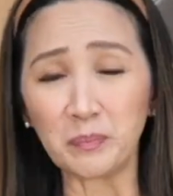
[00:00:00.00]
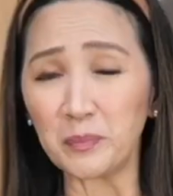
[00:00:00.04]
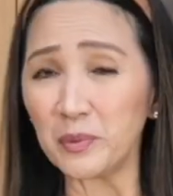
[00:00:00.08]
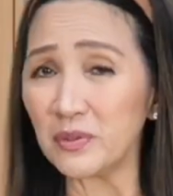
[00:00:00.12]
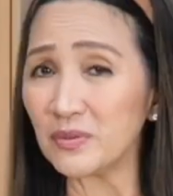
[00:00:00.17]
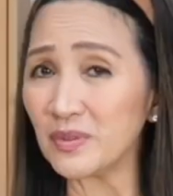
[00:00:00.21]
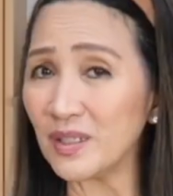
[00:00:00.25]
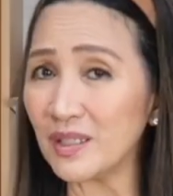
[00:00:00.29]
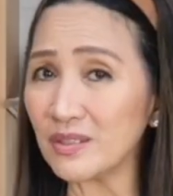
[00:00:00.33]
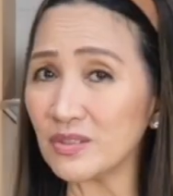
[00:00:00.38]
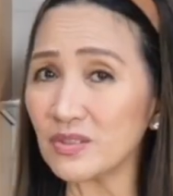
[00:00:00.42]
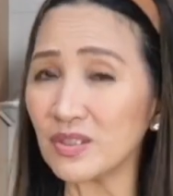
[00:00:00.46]

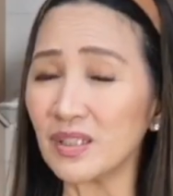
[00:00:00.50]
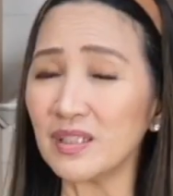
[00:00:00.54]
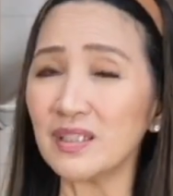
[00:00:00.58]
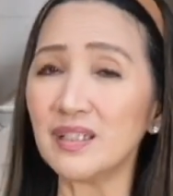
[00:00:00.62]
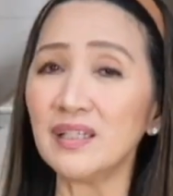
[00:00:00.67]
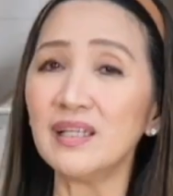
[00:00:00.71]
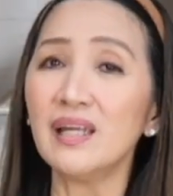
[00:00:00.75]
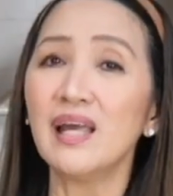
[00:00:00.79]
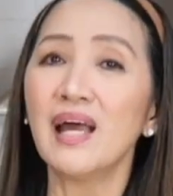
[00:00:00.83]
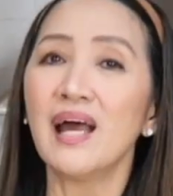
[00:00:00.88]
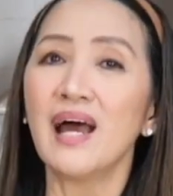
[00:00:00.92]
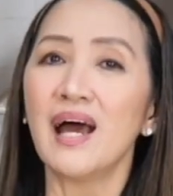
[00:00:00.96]

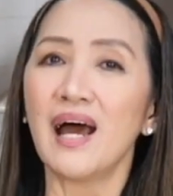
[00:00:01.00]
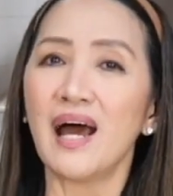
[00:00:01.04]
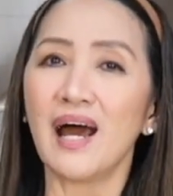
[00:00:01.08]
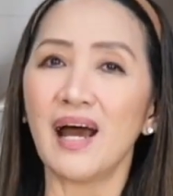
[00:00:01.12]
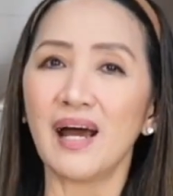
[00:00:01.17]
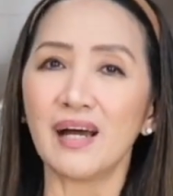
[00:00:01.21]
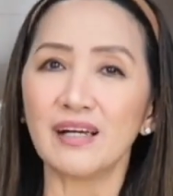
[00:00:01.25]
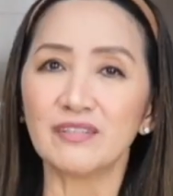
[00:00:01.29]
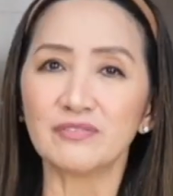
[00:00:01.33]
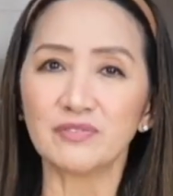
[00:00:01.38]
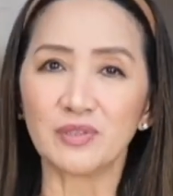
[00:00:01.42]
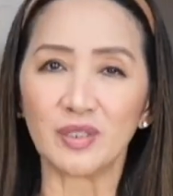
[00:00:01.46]
potentially
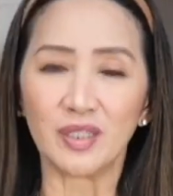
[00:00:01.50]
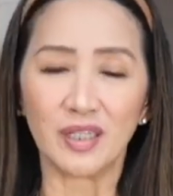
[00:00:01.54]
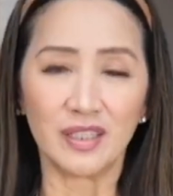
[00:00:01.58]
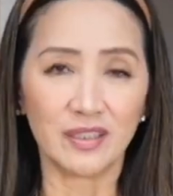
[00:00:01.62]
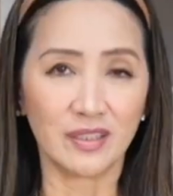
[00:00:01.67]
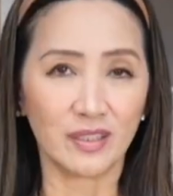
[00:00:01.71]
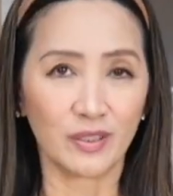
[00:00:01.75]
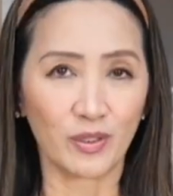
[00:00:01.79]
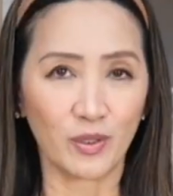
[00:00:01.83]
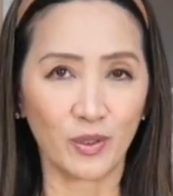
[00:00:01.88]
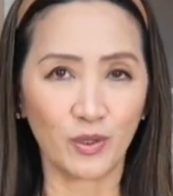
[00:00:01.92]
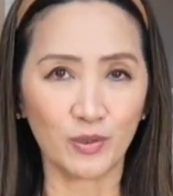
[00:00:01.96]

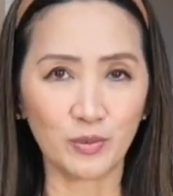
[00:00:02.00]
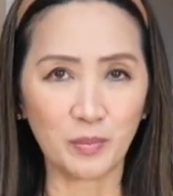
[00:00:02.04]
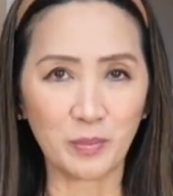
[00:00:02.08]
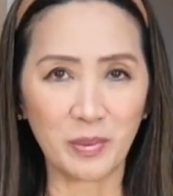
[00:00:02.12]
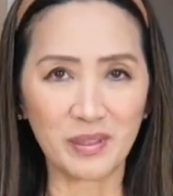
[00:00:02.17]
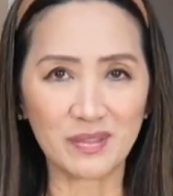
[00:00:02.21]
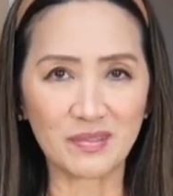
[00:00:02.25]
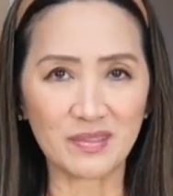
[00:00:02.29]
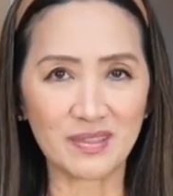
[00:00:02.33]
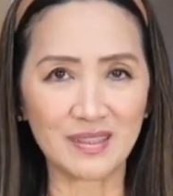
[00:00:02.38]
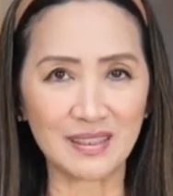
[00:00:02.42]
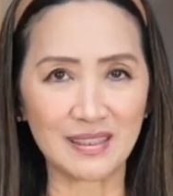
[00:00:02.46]
have their own
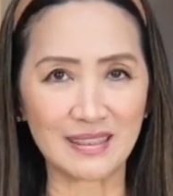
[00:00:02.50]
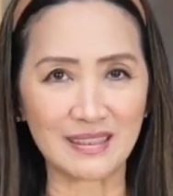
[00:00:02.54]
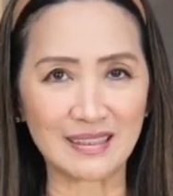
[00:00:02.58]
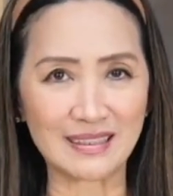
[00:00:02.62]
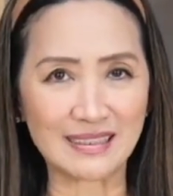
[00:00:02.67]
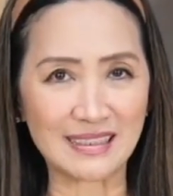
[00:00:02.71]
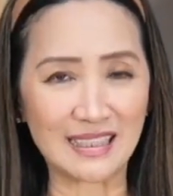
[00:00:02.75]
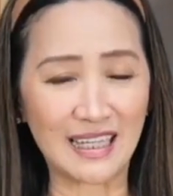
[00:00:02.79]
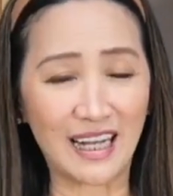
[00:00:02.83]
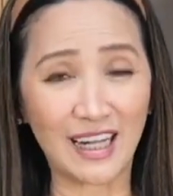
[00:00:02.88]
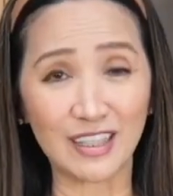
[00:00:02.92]
business.